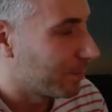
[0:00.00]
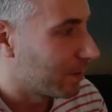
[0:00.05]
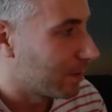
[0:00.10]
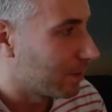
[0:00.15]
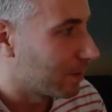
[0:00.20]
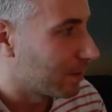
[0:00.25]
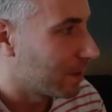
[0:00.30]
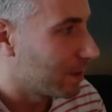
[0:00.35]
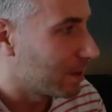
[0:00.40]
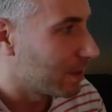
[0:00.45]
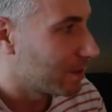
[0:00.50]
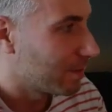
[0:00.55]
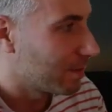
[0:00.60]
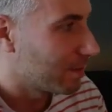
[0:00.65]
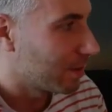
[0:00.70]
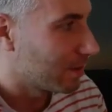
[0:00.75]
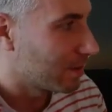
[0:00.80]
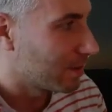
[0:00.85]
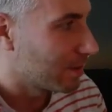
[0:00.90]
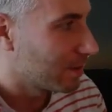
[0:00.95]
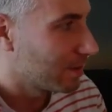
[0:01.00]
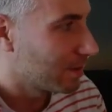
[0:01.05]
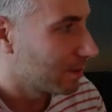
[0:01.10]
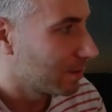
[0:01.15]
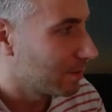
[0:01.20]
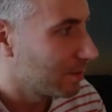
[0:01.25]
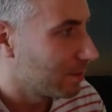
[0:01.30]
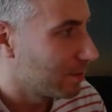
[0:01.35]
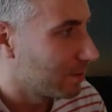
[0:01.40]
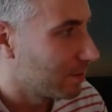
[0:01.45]
annotation
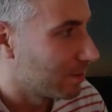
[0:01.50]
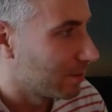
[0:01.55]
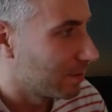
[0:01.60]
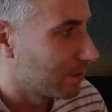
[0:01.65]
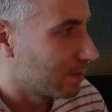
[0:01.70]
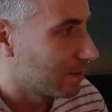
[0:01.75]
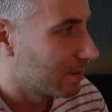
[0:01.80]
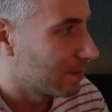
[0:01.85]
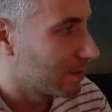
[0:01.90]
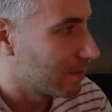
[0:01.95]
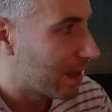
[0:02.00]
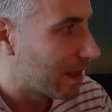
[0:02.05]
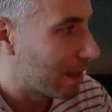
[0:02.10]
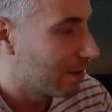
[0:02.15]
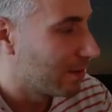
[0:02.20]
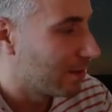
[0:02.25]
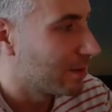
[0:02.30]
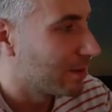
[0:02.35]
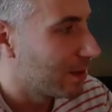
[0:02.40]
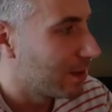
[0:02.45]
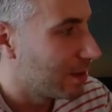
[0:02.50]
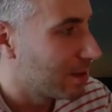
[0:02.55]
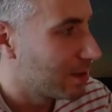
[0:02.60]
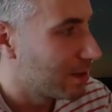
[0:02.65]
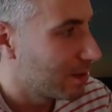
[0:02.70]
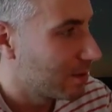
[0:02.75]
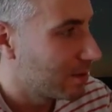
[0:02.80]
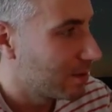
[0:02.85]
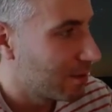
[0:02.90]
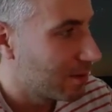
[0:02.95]
processor to scan
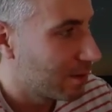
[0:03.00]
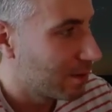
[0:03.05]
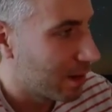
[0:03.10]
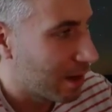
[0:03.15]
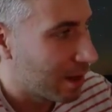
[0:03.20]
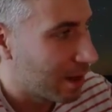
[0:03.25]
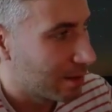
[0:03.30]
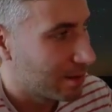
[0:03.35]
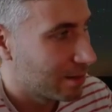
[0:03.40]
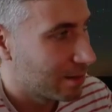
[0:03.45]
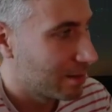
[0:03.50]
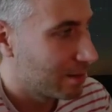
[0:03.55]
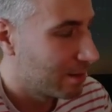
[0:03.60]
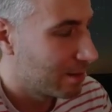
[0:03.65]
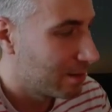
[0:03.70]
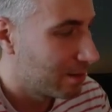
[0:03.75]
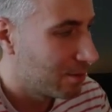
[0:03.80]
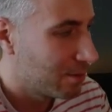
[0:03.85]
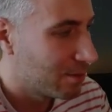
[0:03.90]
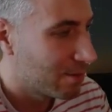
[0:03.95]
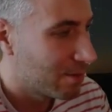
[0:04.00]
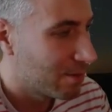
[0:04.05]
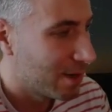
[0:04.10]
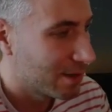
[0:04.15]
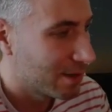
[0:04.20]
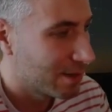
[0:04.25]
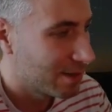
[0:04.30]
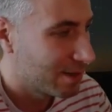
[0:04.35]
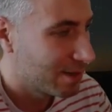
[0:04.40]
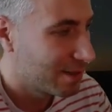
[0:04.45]
annotations to create the new
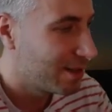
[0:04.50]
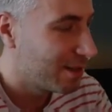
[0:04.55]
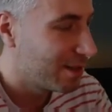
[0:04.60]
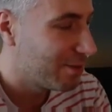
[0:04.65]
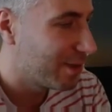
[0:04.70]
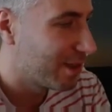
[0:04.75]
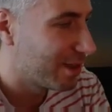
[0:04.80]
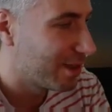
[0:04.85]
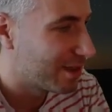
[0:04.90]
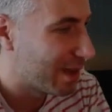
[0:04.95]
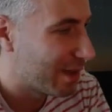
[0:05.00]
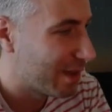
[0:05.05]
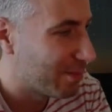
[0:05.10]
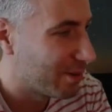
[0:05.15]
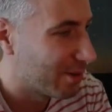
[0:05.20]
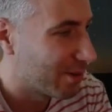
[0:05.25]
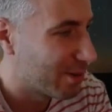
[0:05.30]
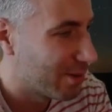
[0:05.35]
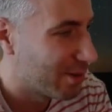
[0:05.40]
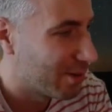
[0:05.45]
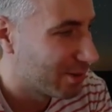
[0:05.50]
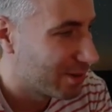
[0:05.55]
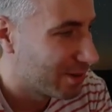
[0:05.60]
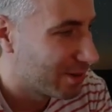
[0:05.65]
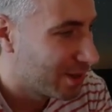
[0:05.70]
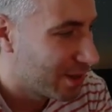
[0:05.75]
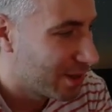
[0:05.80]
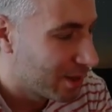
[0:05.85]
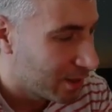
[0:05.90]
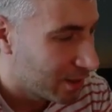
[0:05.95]
classes, and then you can type your code.
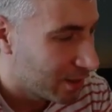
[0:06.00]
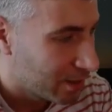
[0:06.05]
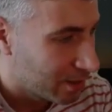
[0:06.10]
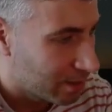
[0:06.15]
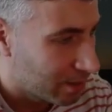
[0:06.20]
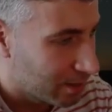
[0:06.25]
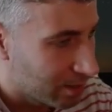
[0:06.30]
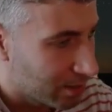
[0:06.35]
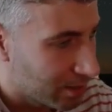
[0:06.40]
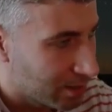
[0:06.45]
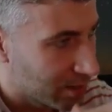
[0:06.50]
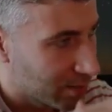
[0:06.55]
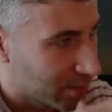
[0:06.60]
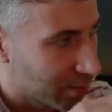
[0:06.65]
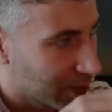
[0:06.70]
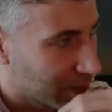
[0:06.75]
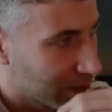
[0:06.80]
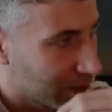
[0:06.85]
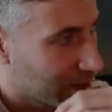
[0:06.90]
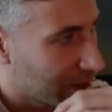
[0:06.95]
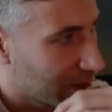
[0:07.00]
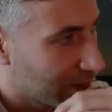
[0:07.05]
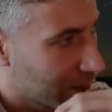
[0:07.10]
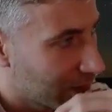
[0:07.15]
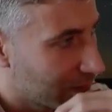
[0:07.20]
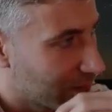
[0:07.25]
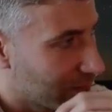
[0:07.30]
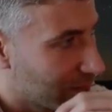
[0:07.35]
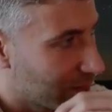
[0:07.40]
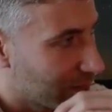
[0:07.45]
And this is pretty
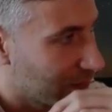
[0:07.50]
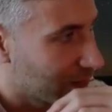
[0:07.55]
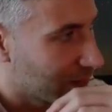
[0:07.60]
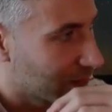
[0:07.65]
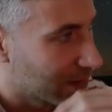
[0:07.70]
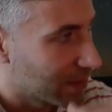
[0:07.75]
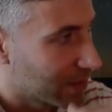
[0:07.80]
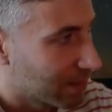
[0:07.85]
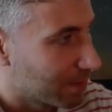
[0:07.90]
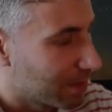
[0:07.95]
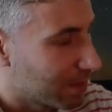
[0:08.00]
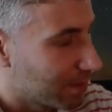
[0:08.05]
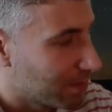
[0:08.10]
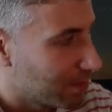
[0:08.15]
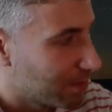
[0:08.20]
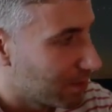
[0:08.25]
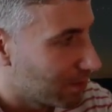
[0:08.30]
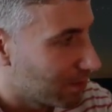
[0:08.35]
inconvenient. Sometimes